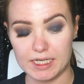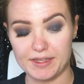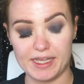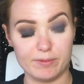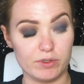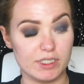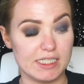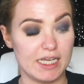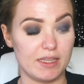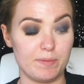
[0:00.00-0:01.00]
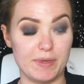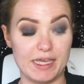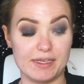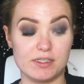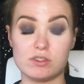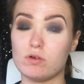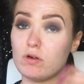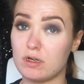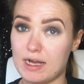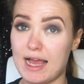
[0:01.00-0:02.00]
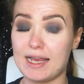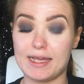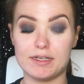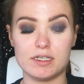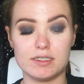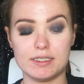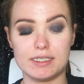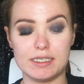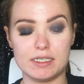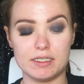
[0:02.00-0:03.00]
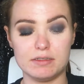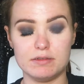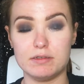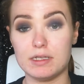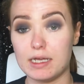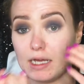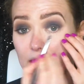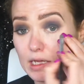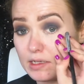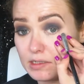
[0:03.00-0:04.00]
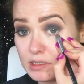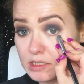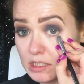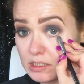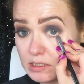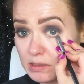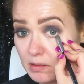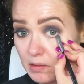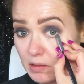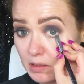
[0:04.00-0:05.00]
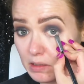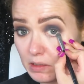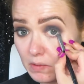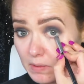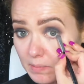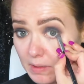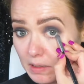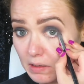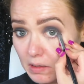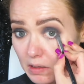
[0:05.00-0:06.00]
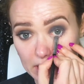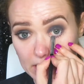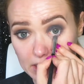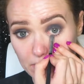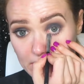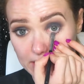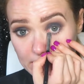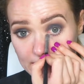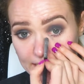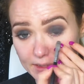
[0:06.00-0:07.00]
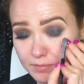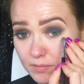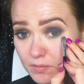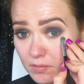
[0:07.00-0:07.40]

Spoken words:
And then I'm going to take the base or eyeliner again and just do a wee bit in the waterline.